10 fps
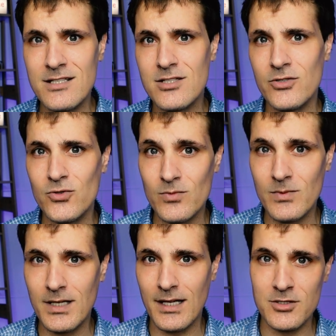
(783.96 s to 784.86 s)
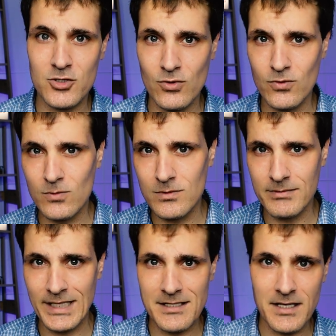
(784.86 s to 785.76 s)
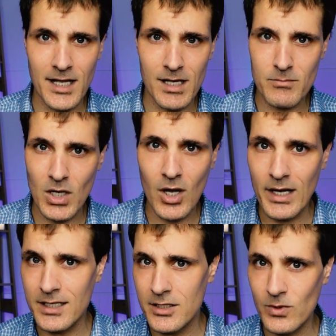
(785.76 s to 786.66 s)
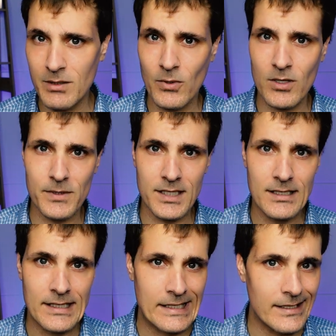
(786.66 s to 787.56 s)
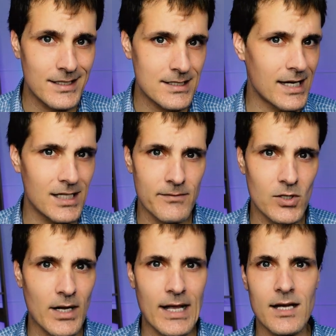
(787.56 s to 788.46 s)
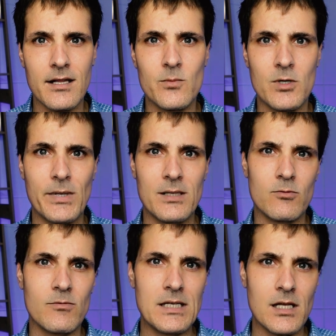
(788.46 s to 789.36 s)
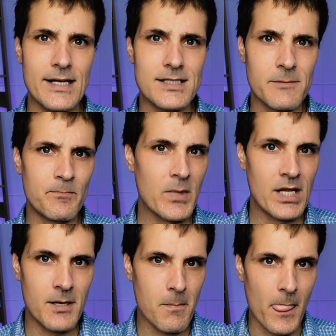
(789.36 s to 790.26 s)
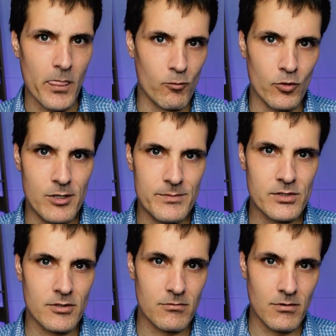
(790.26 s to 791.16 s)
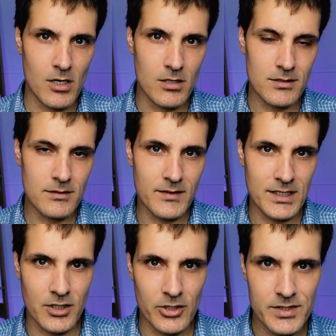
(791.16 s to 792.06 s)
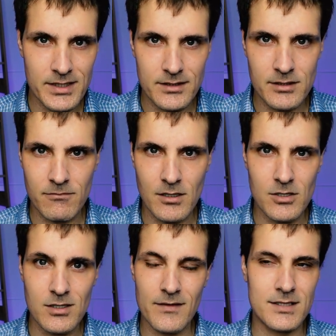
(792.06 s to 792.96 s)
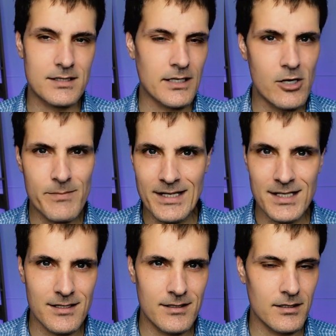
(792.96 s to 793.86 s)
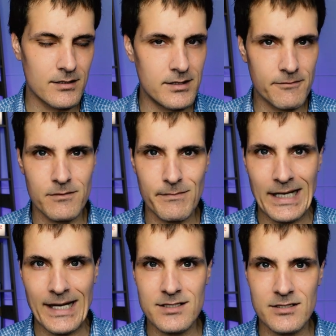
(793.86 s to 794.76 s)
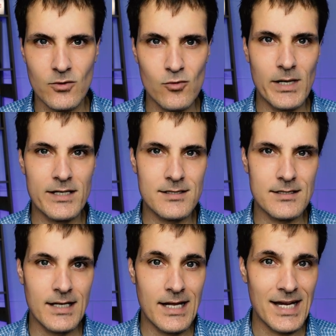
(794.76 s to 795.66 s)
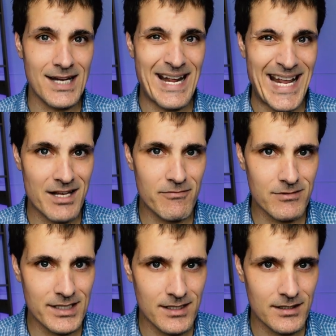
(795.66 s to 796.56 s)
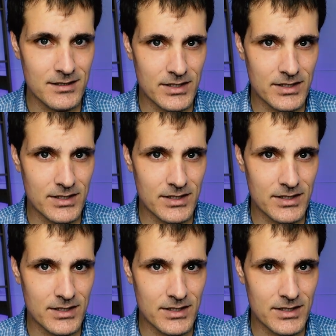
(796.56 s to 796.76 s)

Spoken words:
into a dual income, higher yielding property is a hell of a lot harder than what people realize. The rooms are all wrong. The acoustics are wrong. There's so many different parts. It's almost in every